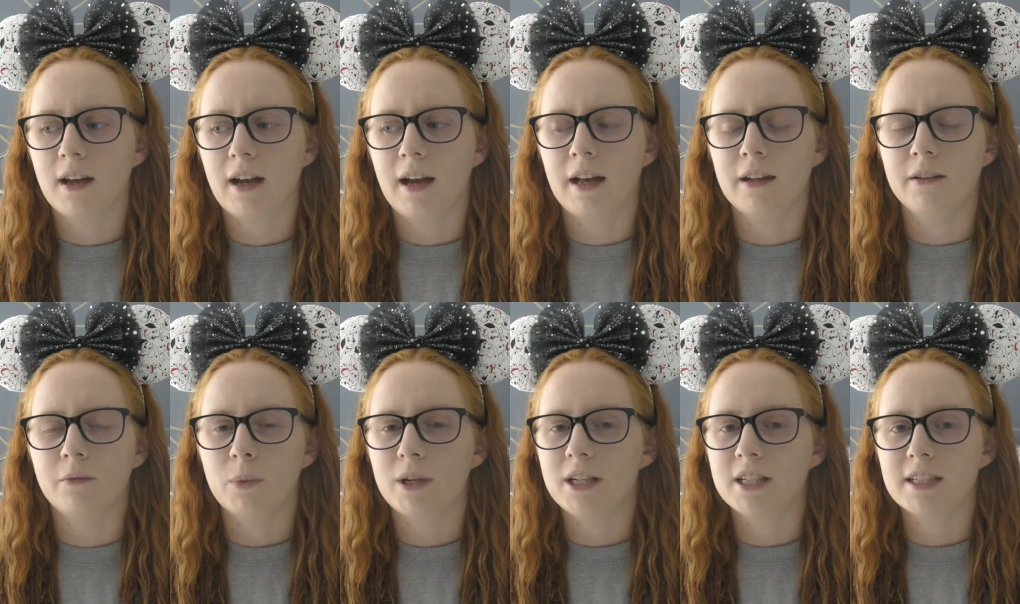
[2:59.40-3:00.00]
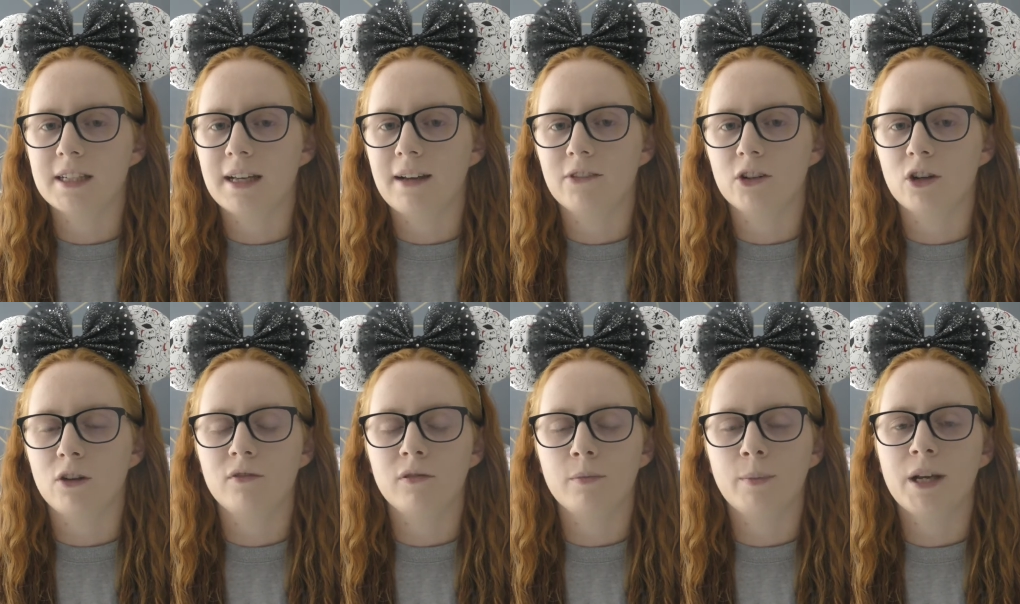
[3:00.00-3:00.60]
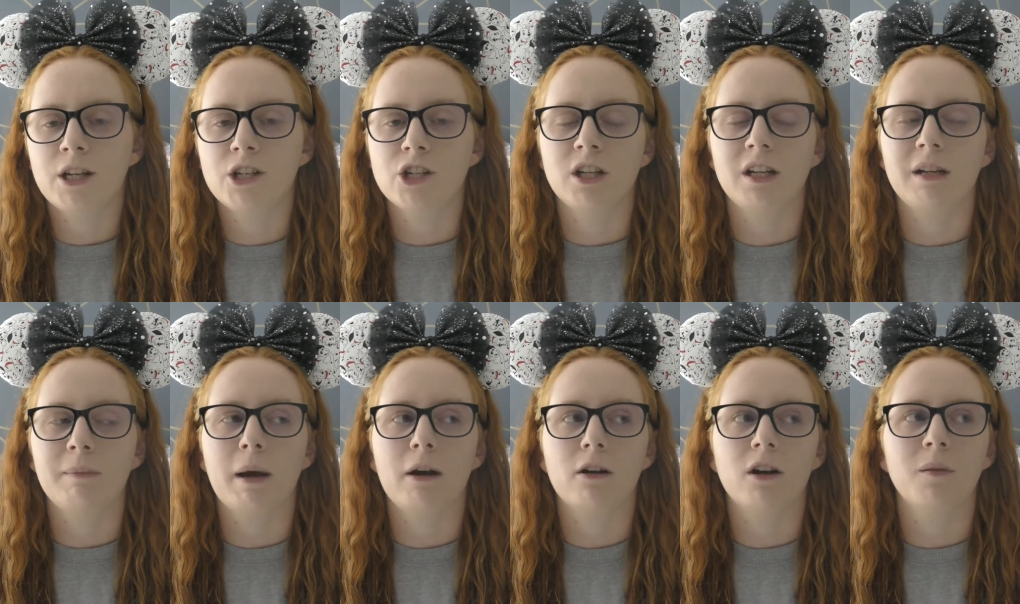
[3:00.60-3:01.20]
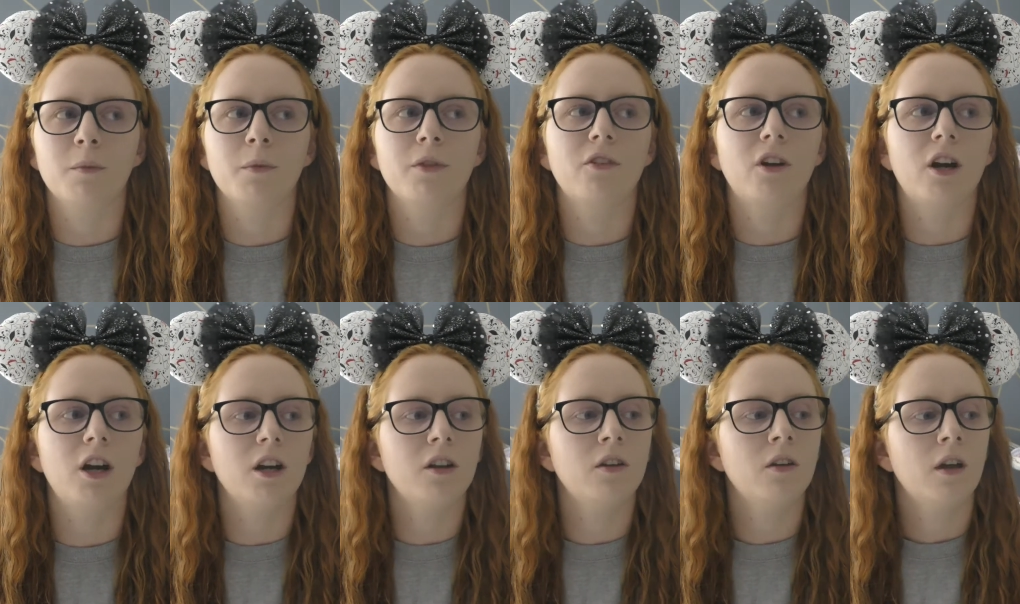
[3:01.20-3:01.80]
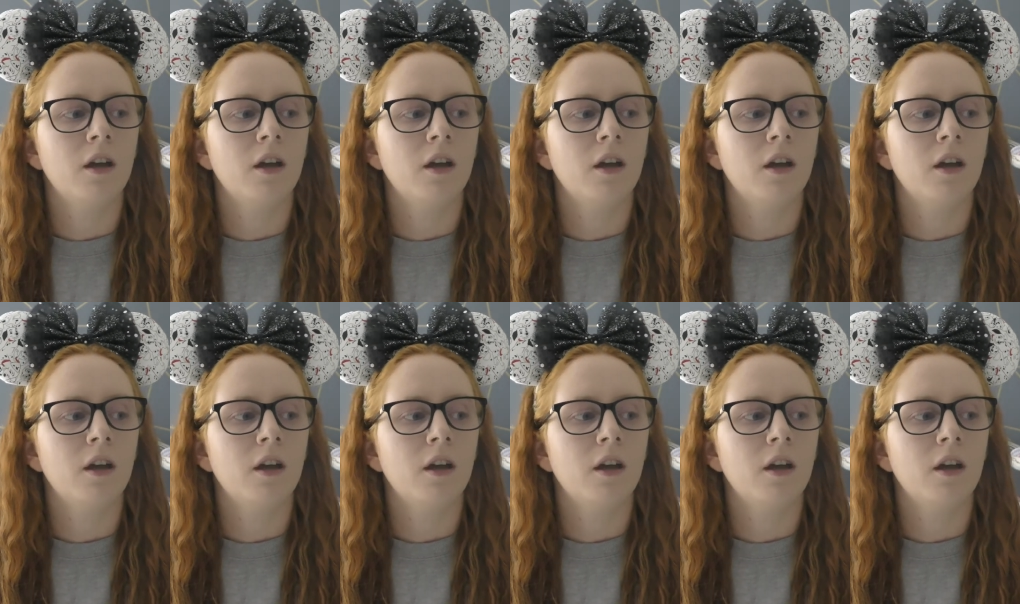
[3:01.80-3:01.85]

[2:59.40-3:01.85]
and we didn't have a confirmation email come through.